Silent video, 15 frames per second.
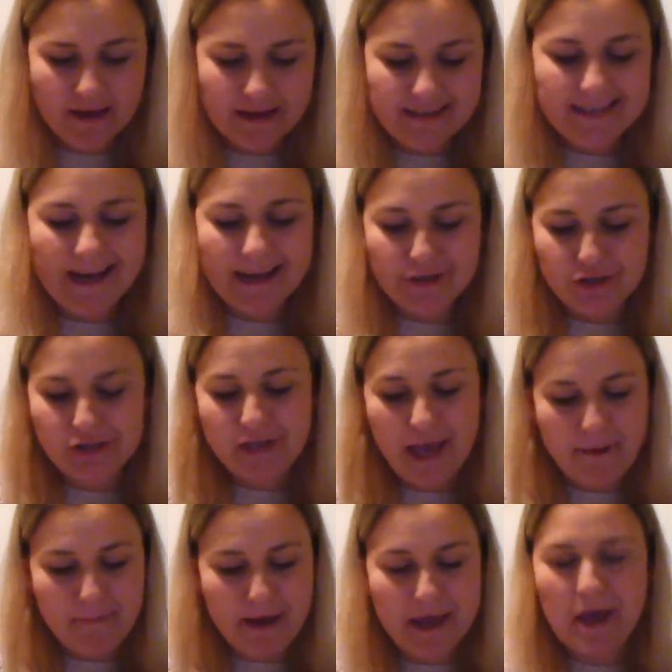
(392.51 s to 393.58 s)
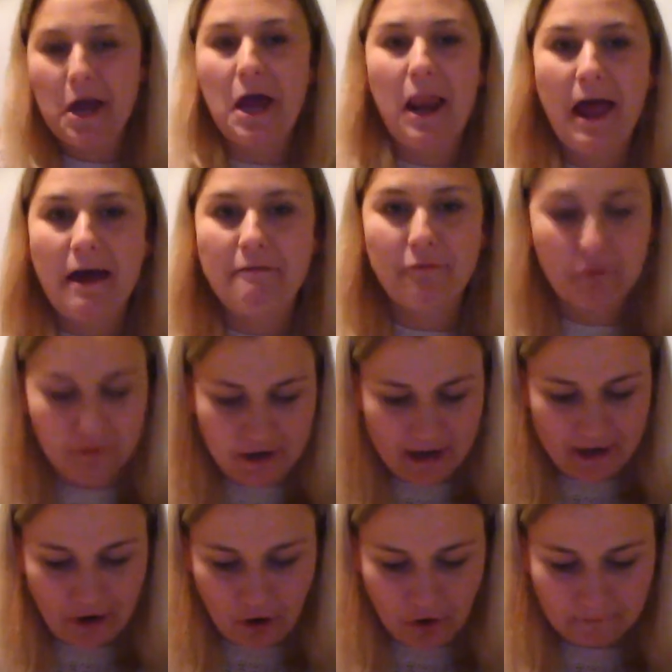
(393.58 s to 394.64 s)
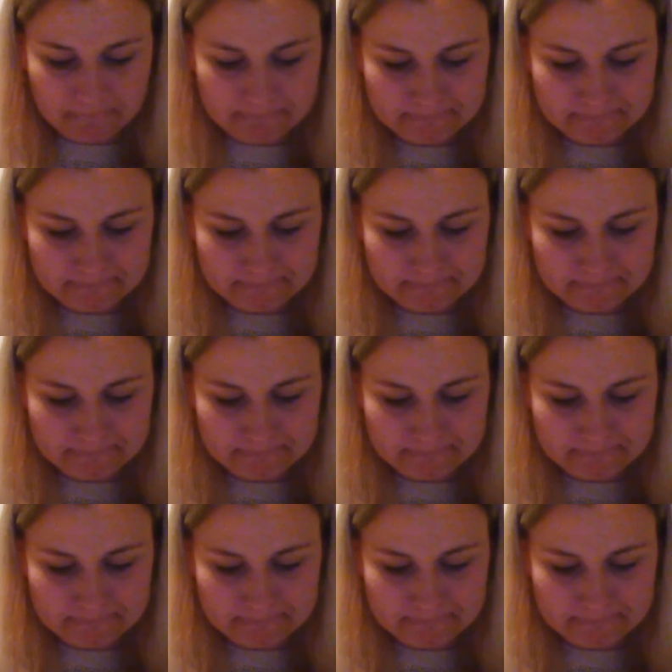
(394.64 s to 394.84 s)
Dad just kept making her laugh all night long.